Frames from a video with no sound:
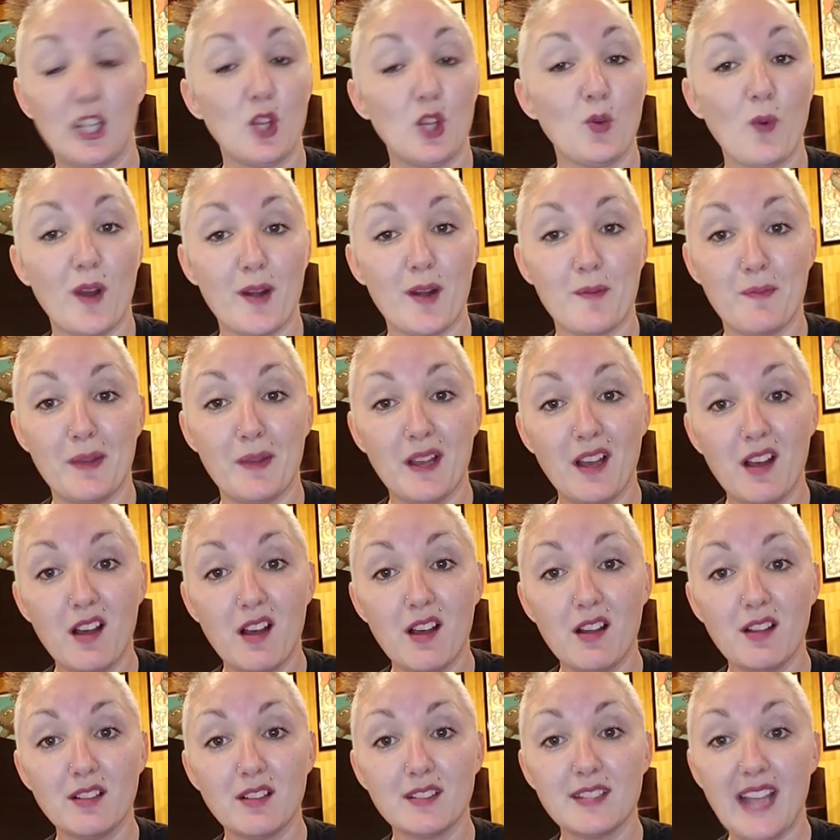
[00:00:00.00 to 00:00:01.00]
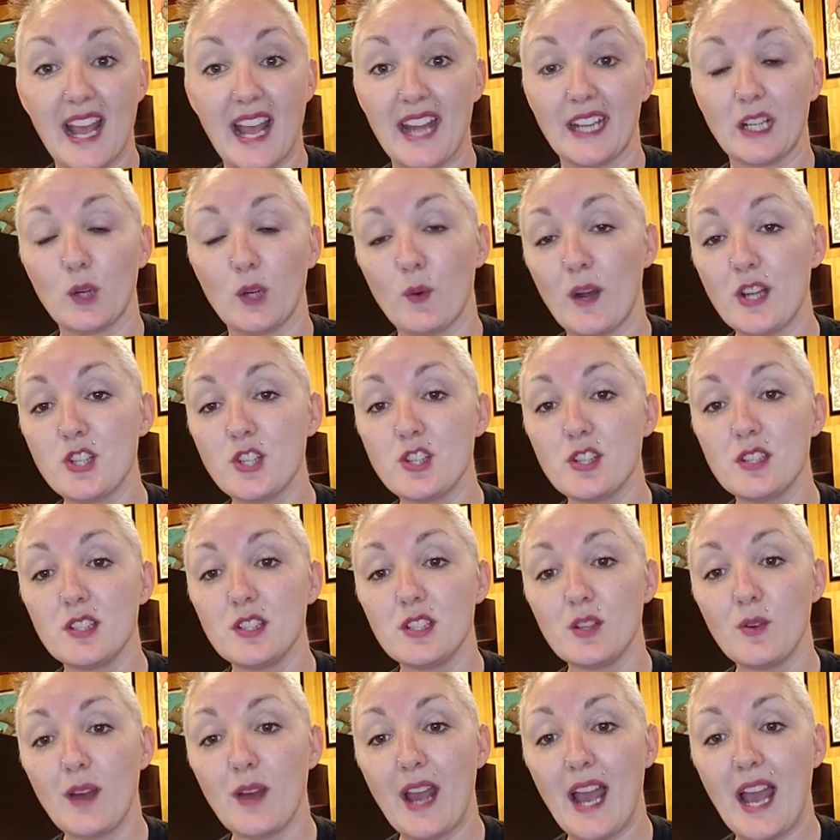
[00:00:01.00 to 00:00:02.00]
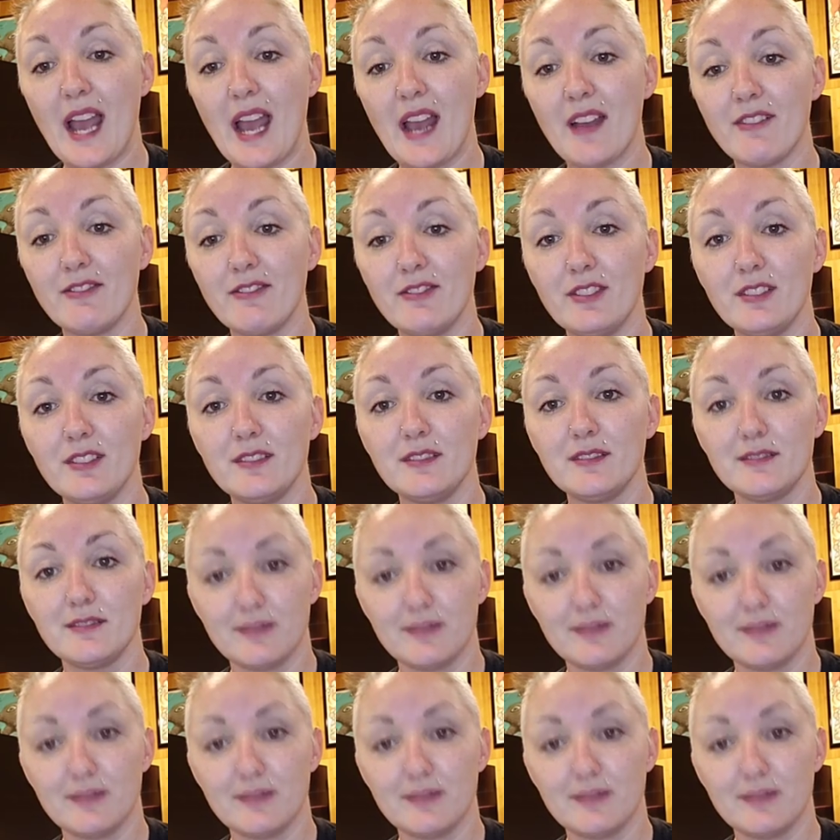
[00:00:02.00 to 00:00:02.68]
you want to build, any questions you have.